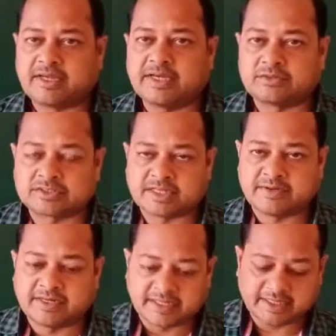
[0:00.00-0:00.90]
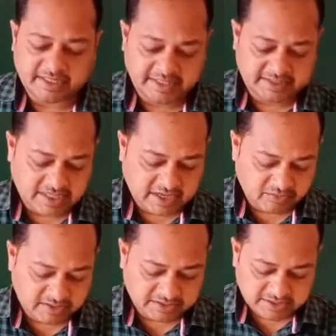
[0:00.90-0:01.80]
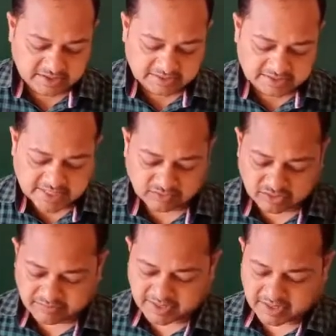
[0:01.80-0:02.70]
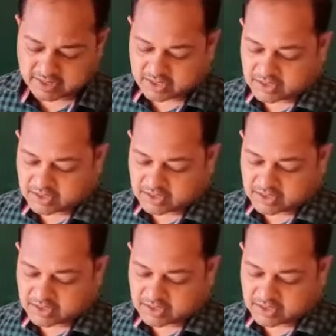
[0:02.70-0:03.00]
into 17 is how much? That will be